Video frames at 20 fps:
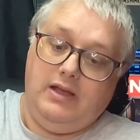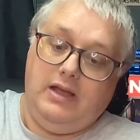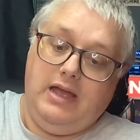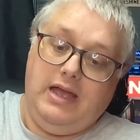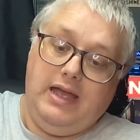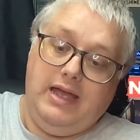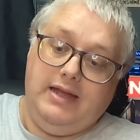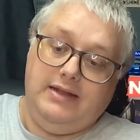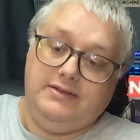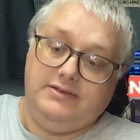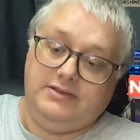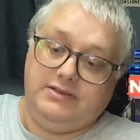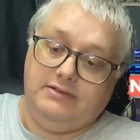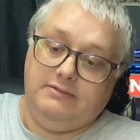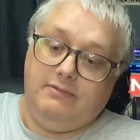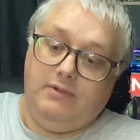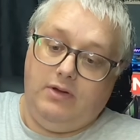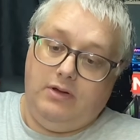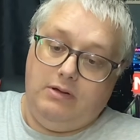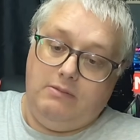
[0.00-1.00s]
and
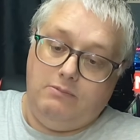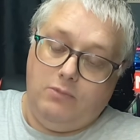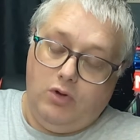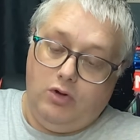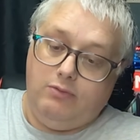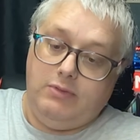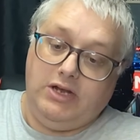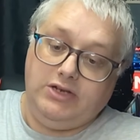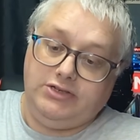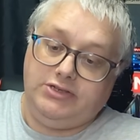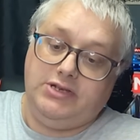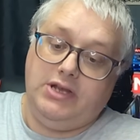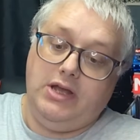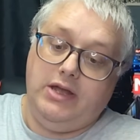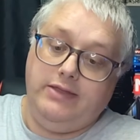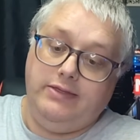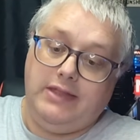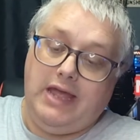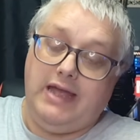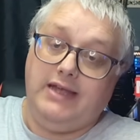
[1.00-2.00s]
I'm almost
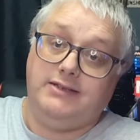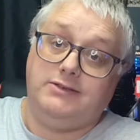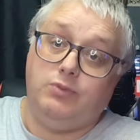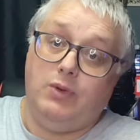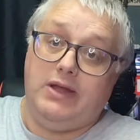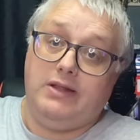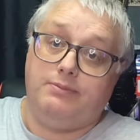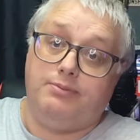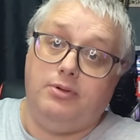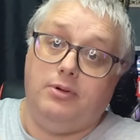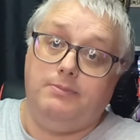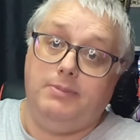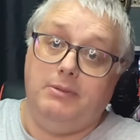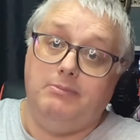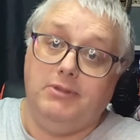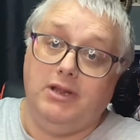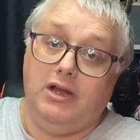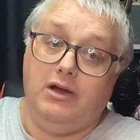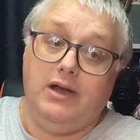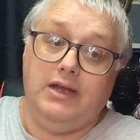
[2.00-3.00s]
certain that is where the
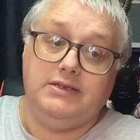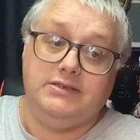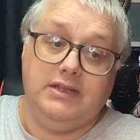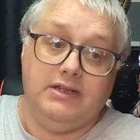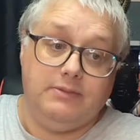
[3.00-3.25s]
problem lies.